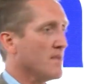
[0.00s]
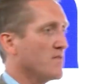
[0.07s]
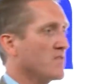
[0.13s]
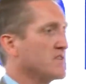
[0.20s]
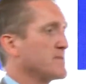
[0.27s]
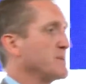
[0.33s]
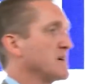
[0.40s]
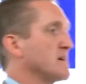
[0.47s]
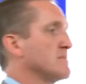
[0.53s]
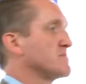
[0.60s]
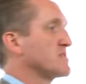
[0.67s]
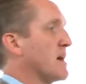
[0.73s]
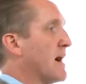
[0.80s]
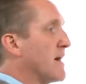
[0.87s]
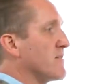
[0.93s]
This
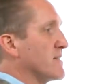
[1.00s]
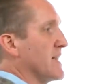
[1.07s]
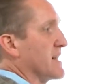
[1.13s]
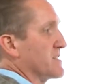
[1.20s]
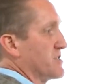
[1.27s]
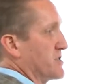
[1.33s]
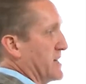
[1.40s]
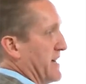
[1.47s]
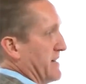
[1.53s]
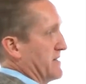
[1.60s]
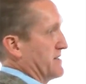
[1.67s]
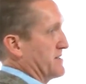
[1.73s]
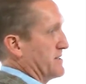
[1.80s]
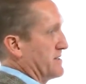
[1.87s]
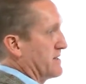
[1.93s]
becomes our next
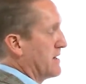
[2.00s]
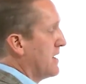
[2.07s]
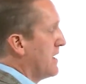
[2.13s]
challenge.